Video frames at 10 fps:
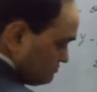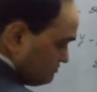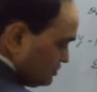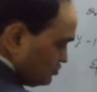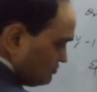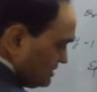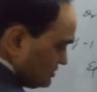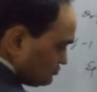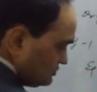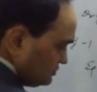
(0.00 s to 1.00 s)
below
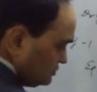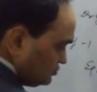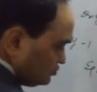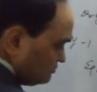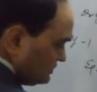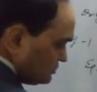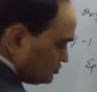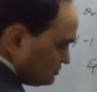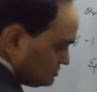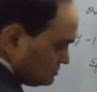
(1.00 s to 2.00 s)
minus 1, 0 to
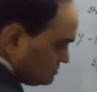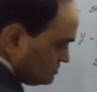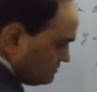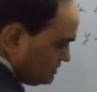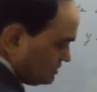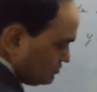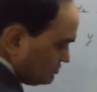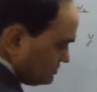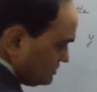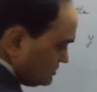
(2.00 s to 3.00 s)
minus 1. We cannot
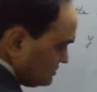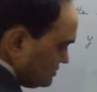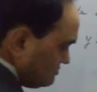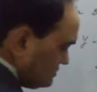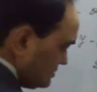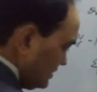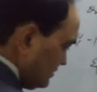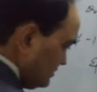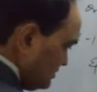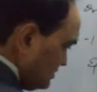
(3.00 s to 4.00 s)
say that curve is
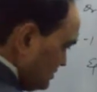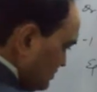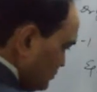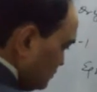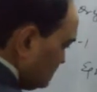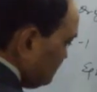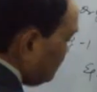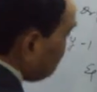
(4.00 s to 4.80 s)
line. So if it